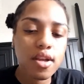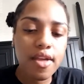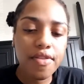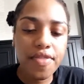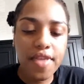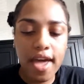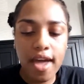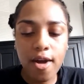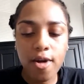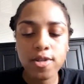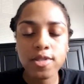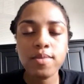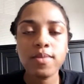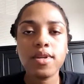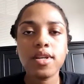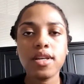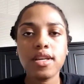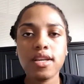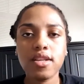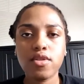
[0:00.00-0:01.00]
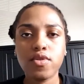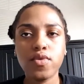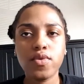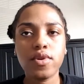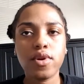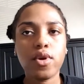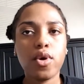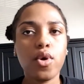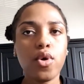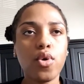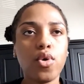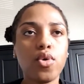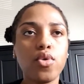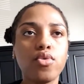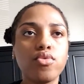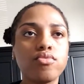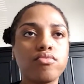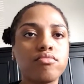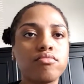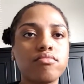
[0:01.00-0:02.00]
and that helps me get through the
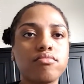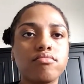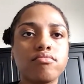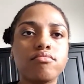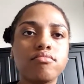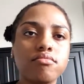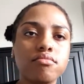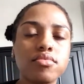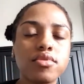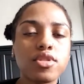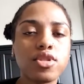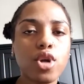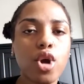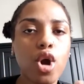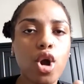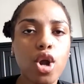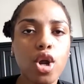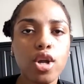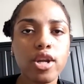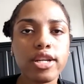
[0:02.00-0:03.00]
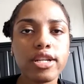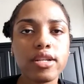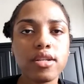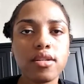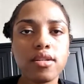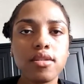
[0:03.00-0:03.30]
whole scar,